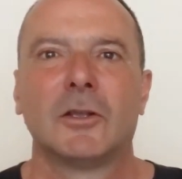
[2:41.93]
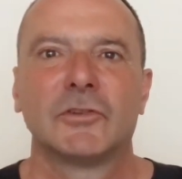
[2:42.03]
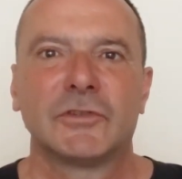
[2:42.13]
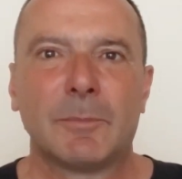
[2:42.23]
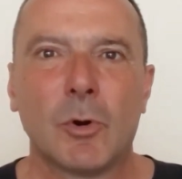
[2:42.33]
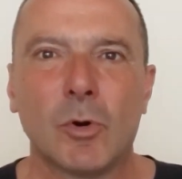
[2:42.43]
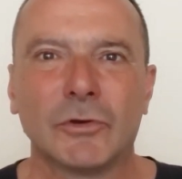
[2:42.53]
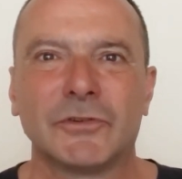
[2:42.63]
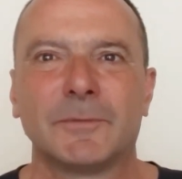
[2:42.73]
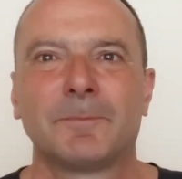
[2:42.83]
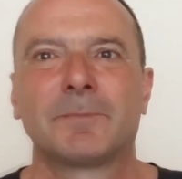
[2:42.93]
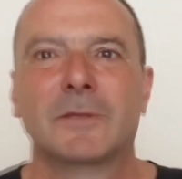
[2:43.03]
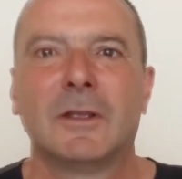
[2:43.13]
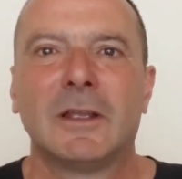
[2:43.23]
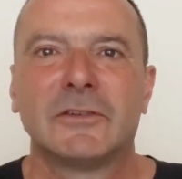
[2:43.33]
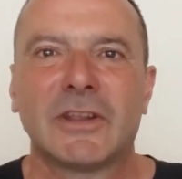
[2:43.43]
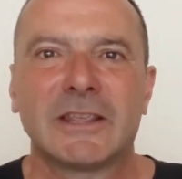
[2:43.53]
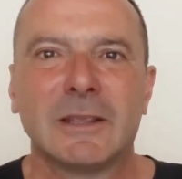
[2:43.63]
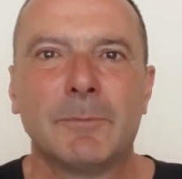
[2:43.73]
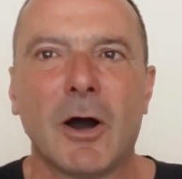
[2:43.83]
Support.
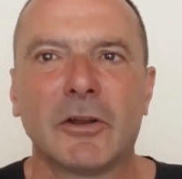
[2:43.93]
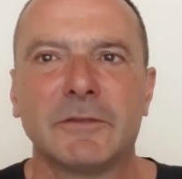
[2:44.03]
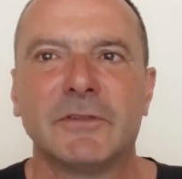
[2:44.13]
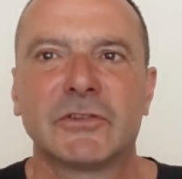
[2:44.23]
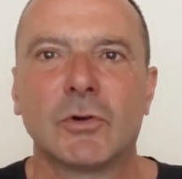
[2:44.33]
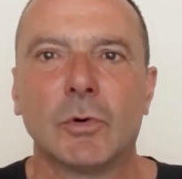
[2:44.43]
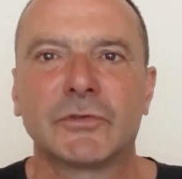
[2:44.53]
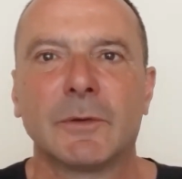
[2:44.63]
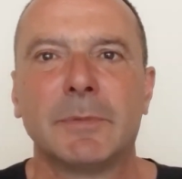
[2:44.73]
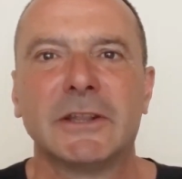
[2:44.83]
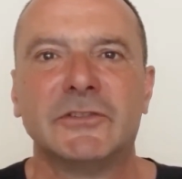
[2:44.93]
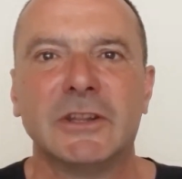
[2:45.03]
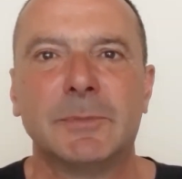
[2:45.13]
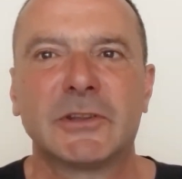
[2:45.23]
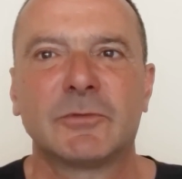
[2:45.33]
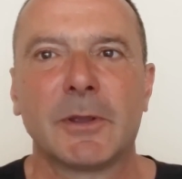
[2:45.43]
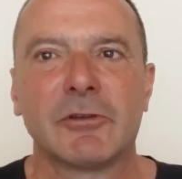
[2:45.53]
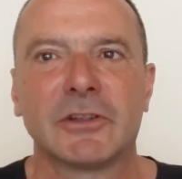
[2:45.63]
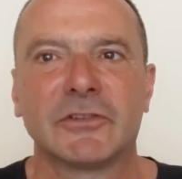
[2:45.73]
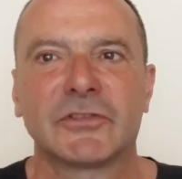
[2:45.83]
Taking part in this course can be a deep
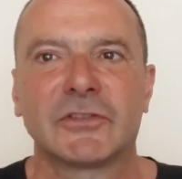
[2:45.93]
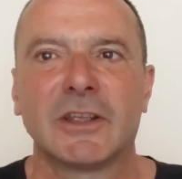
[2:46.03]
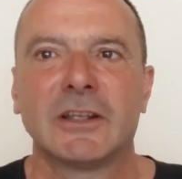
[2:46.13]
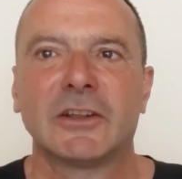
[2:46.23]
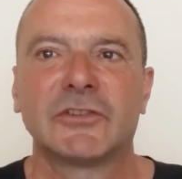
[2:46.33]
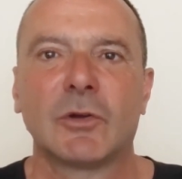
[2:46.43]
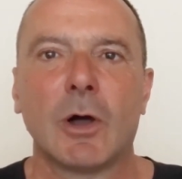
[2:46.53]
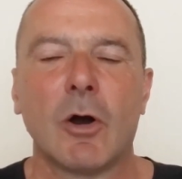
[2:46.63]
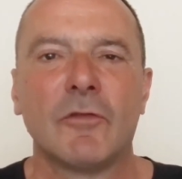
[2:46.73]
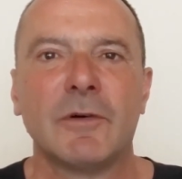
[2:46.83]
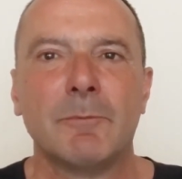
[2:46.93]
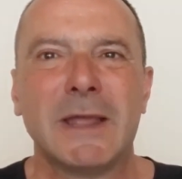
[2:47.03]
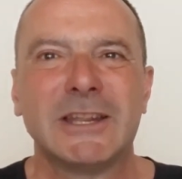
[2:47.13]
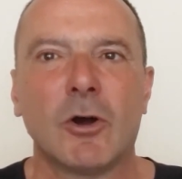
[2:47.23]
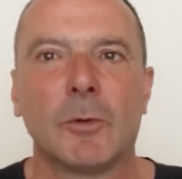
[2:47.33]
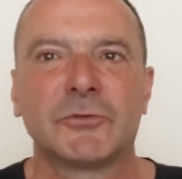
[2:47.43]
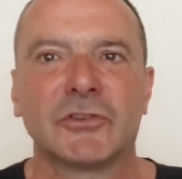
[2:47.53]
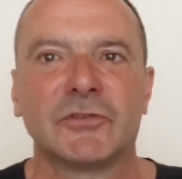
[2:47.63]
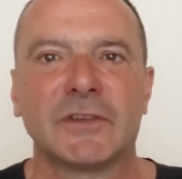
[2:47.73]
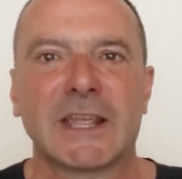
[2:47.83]
experience, and so I offer many
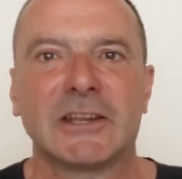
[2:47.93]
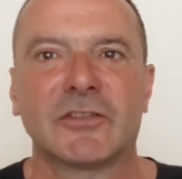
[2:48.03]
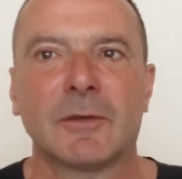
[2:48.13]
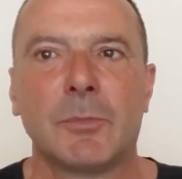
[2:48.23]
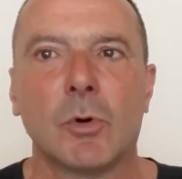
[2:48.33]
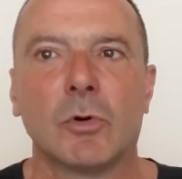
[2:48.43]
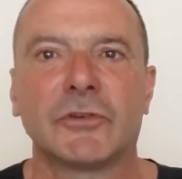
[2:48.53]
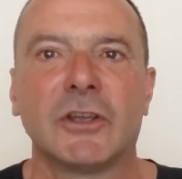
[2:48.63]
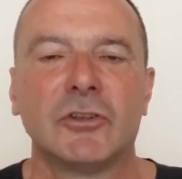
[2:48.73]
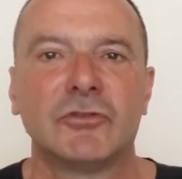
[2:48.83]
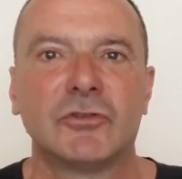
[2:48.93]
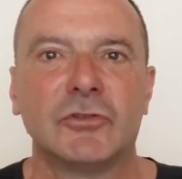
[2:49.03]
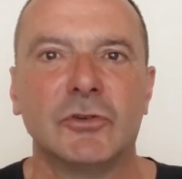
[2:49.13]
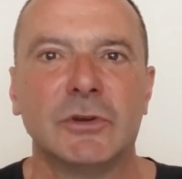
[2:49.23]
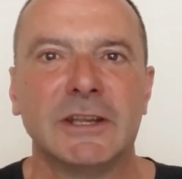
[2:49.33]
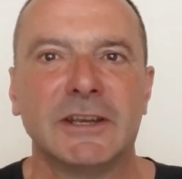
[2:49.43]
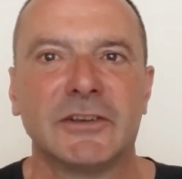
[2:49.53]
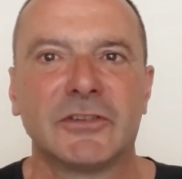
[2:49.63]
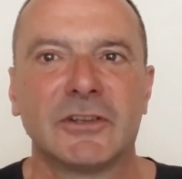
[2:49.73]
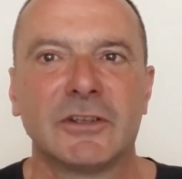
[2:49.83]
options for getting support should you need
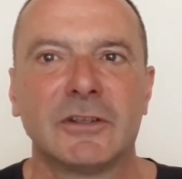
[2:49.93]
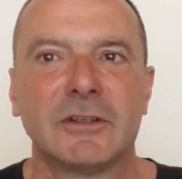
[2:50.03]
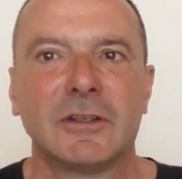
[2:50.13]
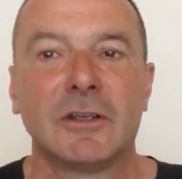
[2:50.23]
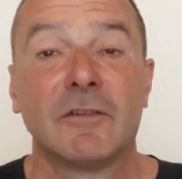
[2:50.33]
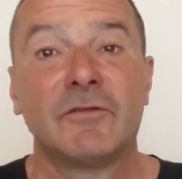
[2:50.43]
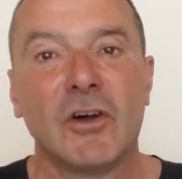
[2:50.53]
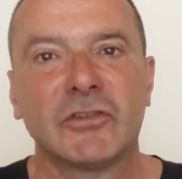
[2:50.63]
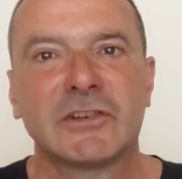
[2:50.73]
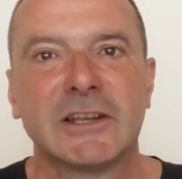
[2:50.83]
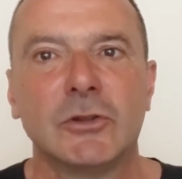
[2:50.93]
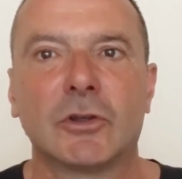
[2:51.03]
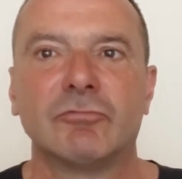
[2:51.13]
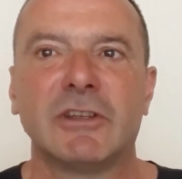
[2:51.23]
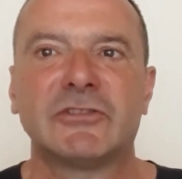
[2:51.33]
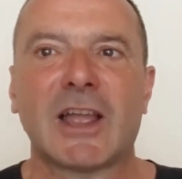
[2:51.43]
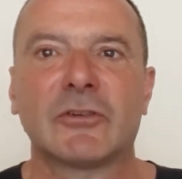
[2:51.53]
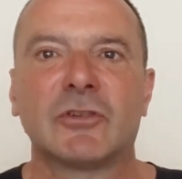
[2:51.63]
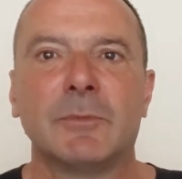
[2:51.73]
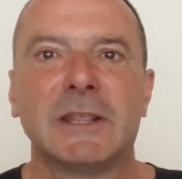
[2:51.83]
it. Firstly, you can reach
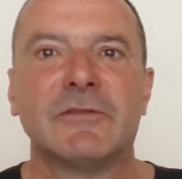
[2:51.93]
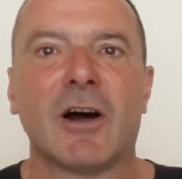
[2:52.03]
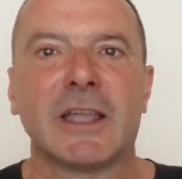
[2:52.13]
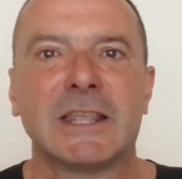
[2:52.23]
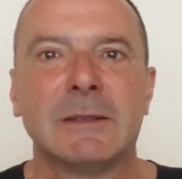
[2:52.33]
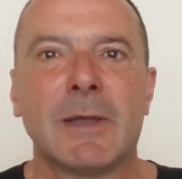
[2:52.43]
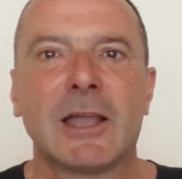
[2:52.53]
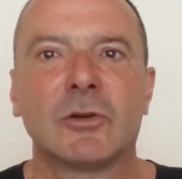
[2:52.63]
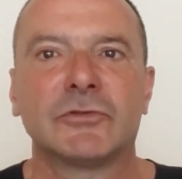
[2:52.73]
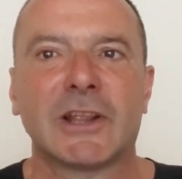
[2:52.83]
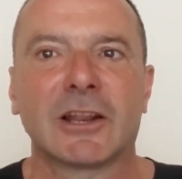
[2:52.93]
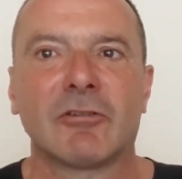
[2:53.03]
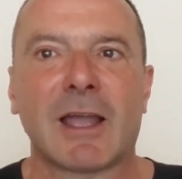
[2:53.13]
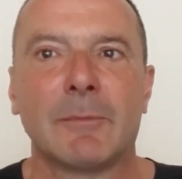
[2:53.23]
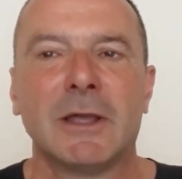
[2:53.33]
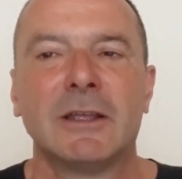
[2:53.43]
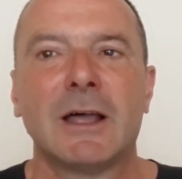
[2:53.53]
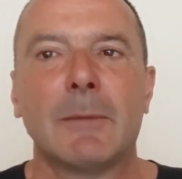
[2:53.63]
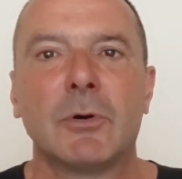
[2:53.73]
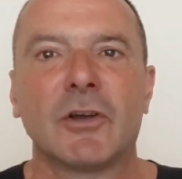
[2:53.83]
out to me via email or telegram
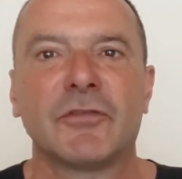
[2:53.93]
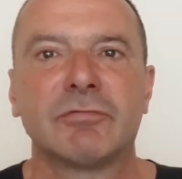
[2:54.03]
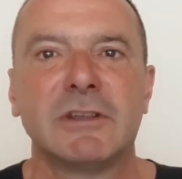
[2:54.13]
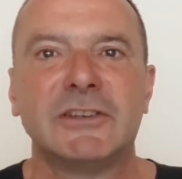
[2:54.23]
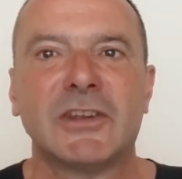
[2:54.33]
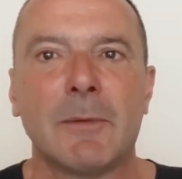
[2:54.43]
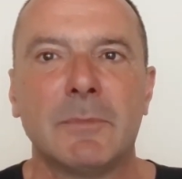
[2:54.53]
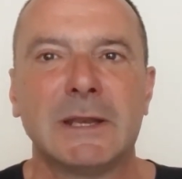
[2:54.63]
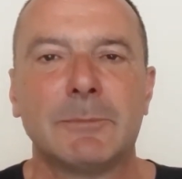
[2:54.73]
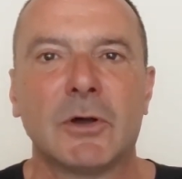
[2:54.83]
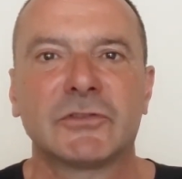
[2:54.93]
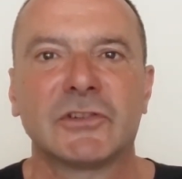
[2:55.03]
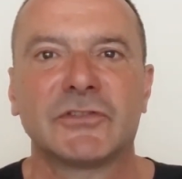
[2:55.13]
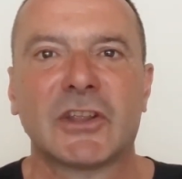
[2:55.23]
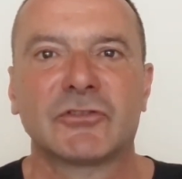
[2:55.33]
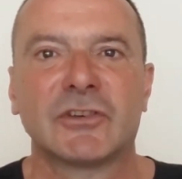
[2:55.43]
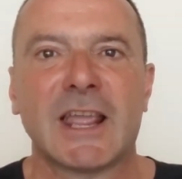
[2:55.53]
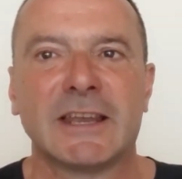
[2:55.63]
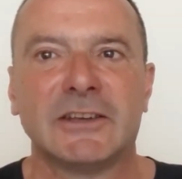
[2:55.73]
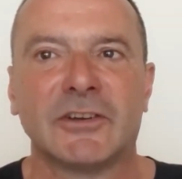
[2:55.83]
and book a free 10-minute personal session
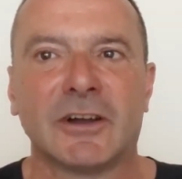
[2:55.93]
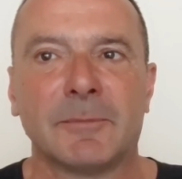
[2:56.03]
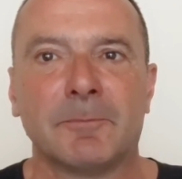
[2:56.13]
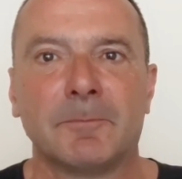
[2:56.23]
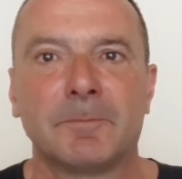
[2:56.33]
anytime.